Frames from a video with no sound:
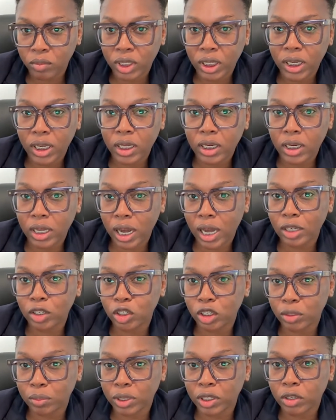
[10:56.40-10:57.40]
in the
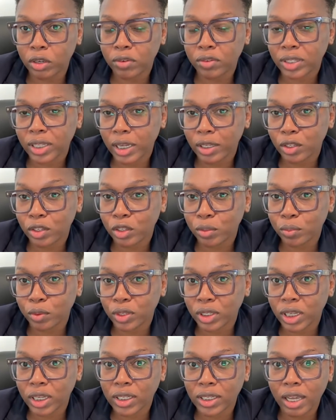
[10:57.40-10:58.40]
adjustment of status
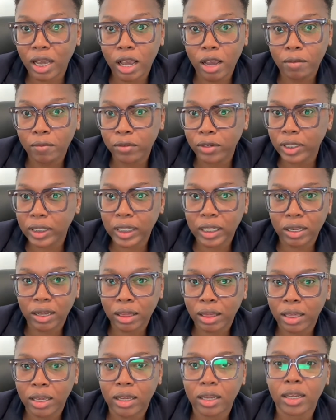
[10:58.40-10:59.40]
process. Every single
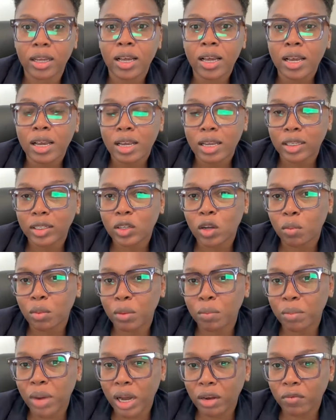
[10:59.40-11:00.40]
thing is coming
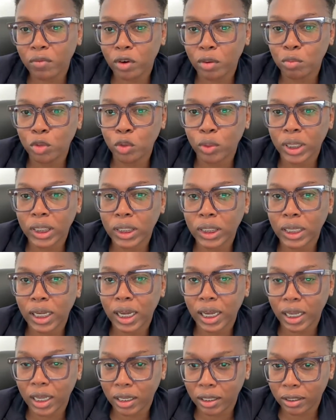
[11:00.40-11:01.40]
back from
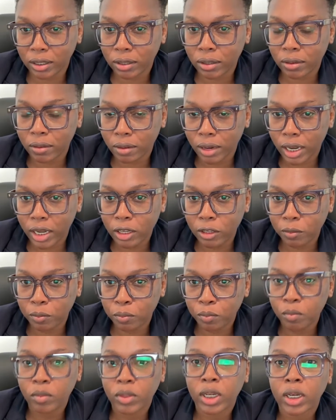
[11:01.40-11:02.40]
USCIS, right?
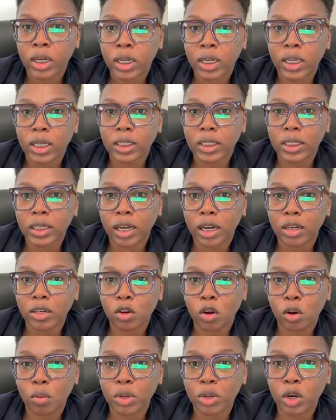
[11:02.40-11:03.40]
It's not
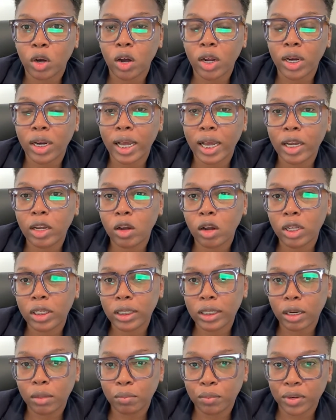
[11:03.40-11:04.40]
coming, unlike
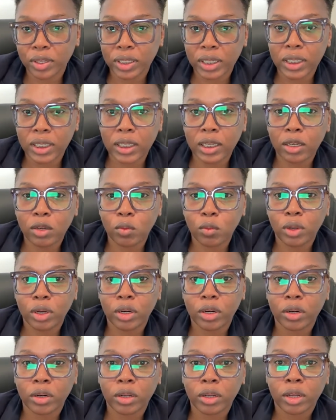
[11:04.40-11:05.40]
consular processing
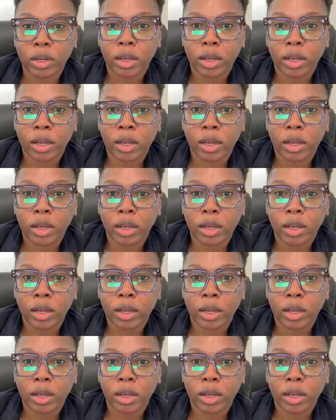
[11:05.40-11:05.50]
where